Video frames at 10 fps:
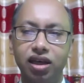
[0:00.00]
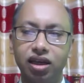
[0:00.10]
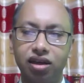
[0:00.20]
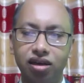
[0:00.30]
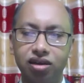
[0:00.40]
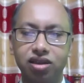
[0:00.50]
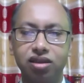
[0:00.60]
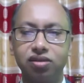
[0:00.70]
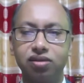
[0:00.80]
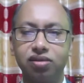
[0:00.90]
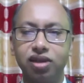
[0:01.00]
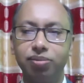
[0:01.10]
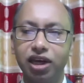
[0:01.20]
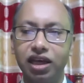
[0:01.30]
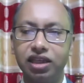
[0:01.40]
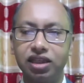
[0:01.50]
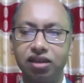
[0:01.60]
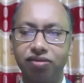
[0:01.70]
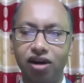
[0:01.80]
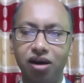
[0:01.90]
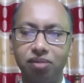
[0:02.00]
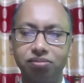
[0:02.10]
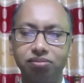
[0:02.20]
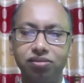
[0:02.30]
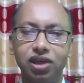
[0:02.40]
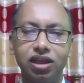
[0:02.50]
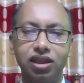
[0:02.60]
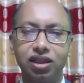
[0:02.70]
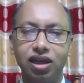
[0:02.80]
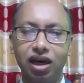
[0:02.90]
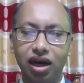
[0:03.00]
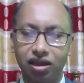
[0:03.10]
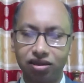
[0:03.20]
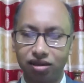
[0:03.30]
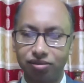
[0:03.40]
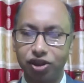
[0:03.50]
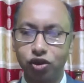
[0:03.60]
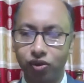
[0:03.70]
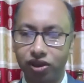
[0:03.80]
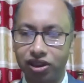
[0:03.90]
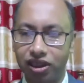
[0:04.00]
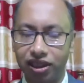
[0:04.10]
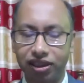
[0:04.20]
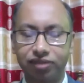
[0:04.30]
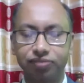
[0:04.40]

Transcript: it also emanated from the art of storytelling.